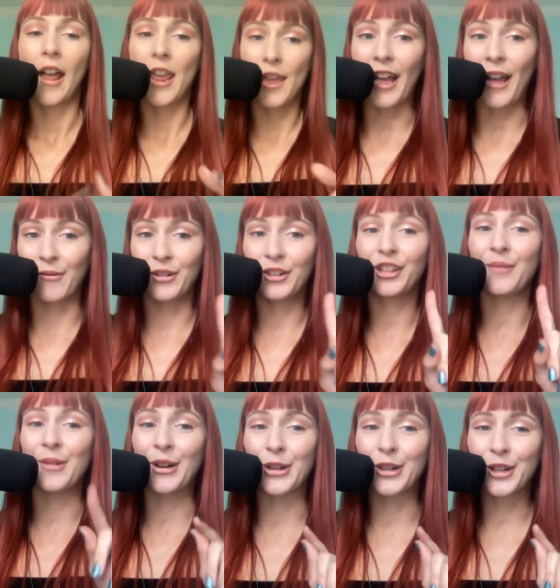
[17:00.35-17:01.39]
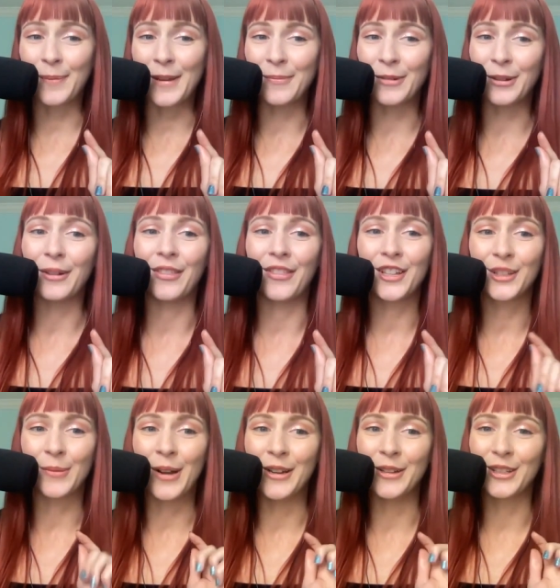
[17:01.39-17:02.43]
If I really want to irk people with this
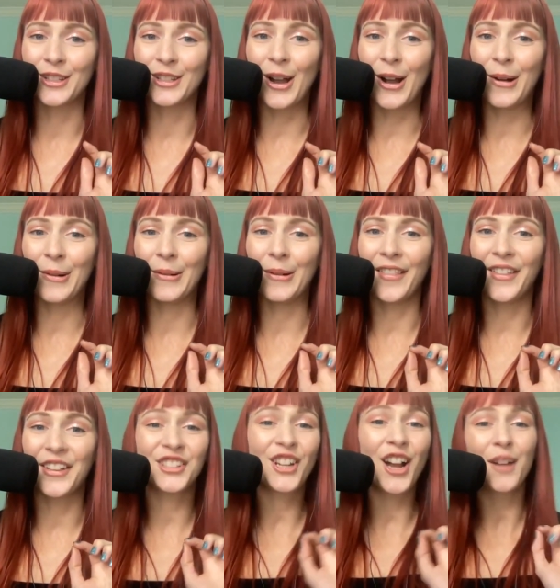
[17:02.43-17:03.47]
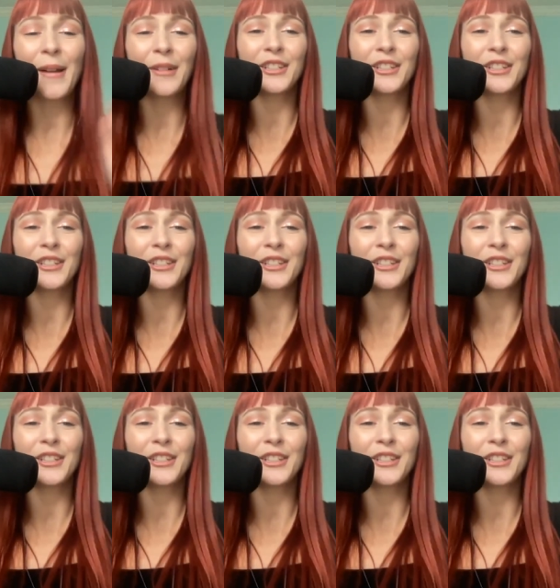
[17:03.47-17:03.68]
one, so let's talk about